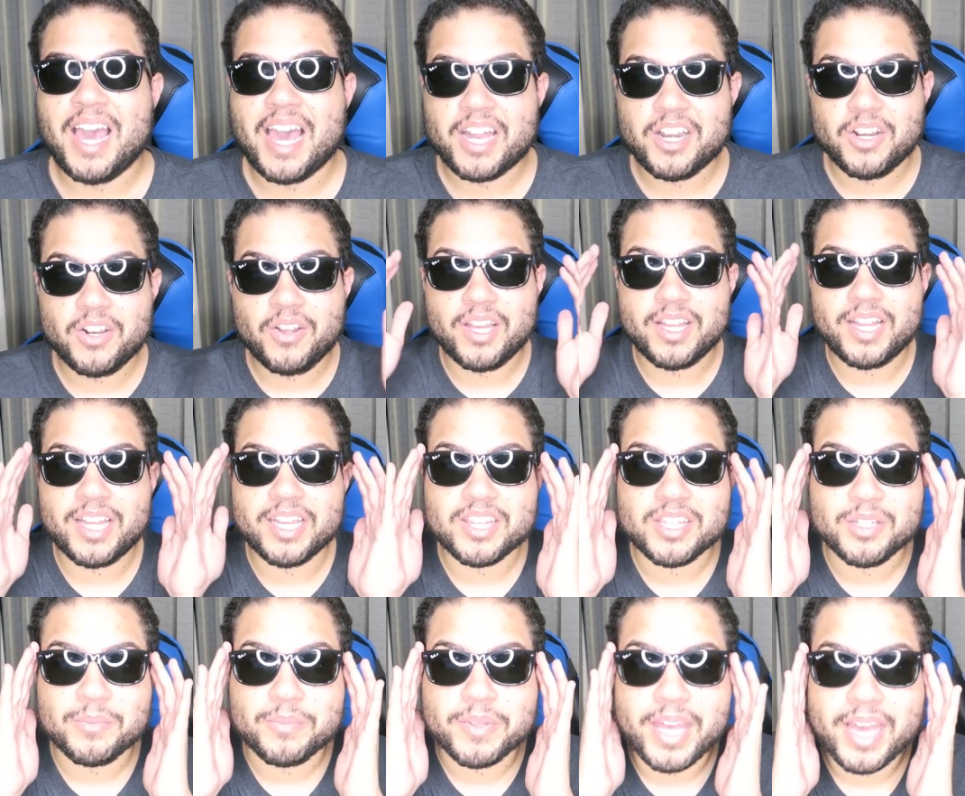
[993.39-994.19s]
I don't know, I
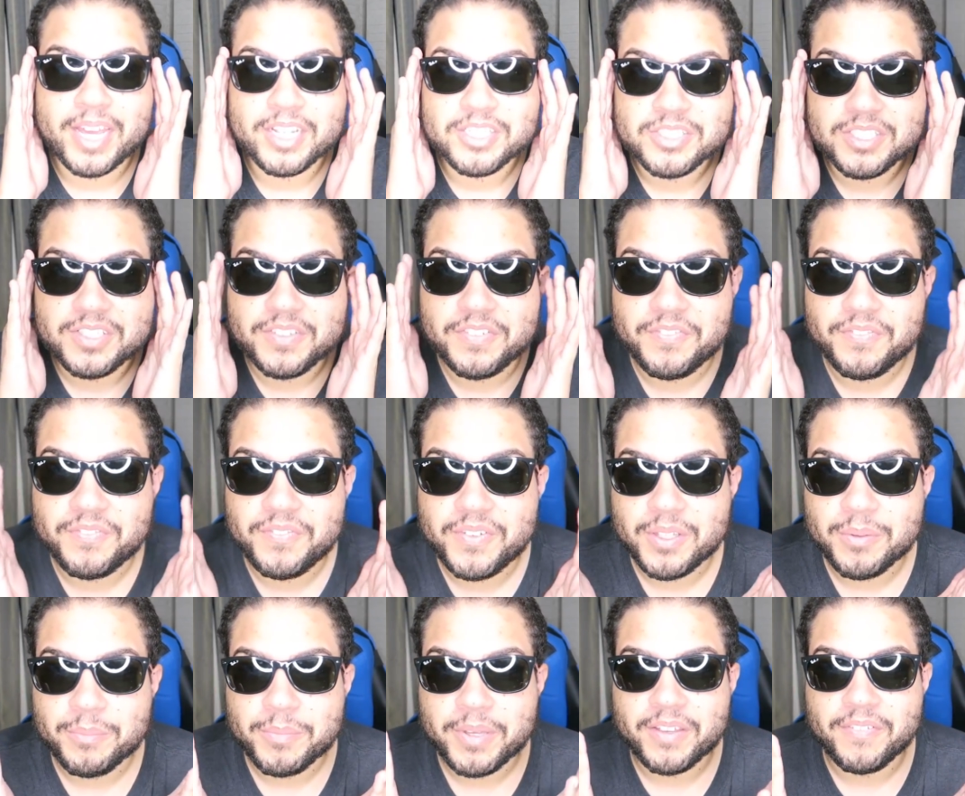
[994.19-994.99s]
like them. They actually
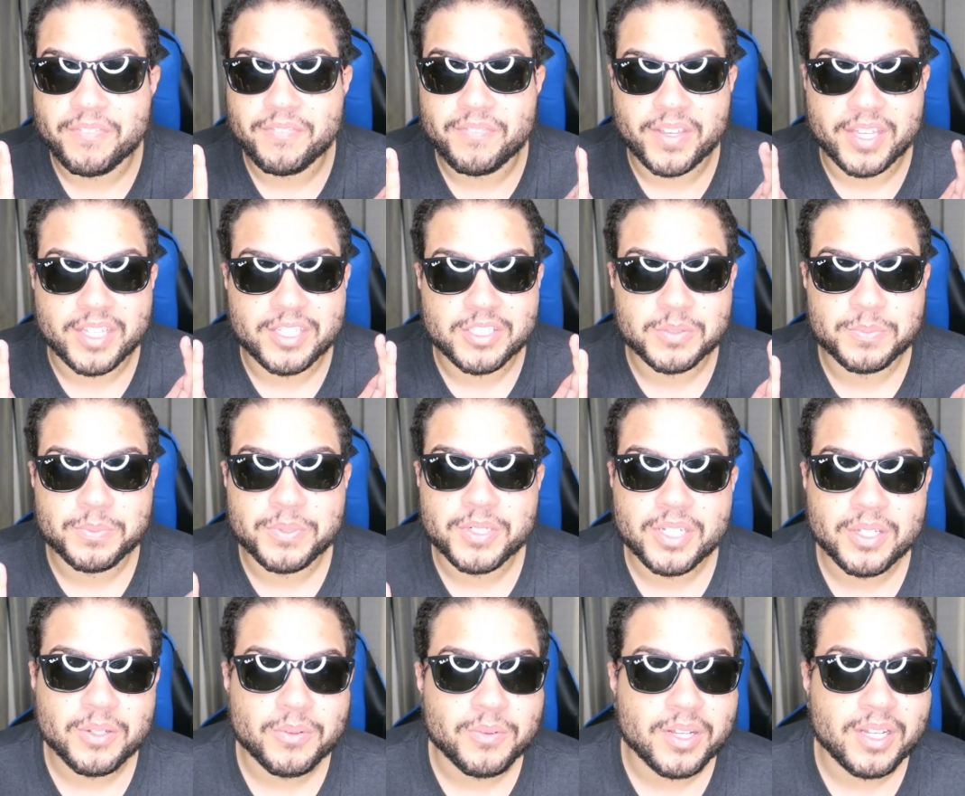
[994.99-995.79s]
fit my face
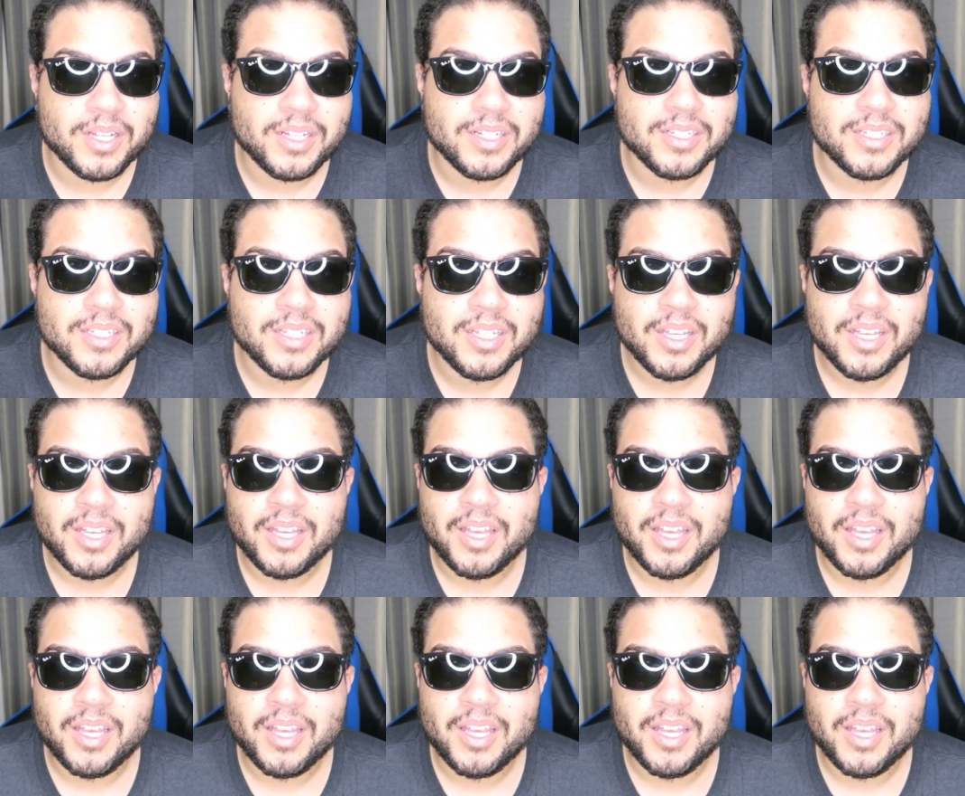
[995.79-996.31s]
pretty well.